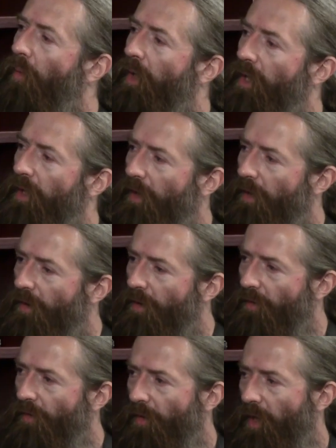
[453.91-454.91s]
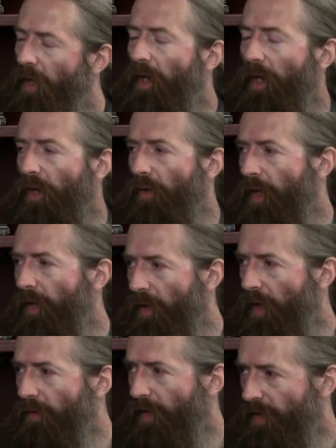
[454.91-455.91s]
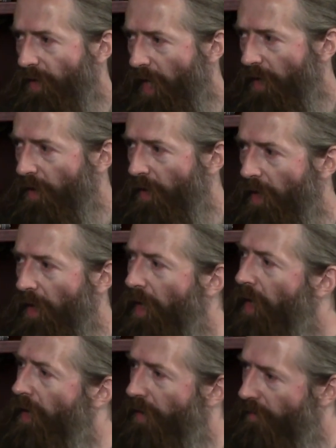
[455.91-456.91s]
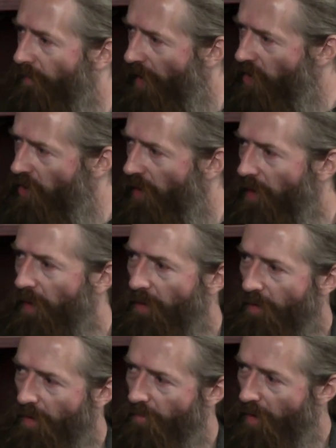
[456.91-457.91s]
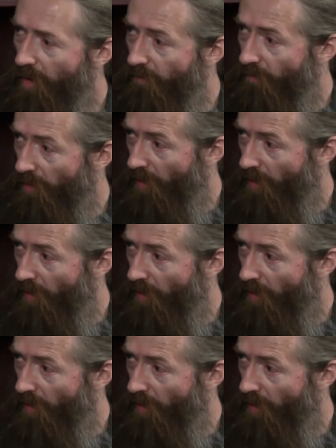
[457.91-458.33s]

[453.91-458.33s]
which is the increasing understanding, especially in certain parts of the